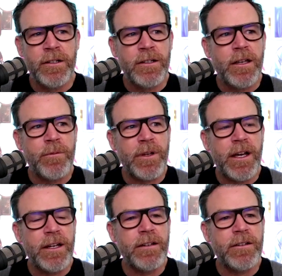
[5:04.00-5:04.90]
am
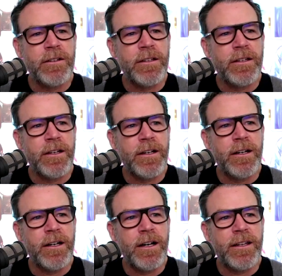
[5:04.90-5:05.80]
kind of
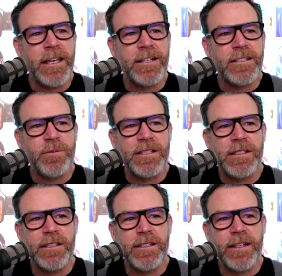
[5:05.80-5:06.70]
on the edge of my
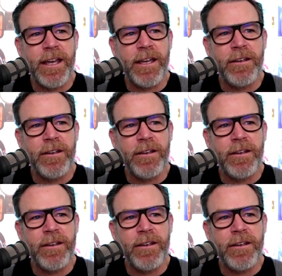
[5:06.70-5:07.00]
seat today.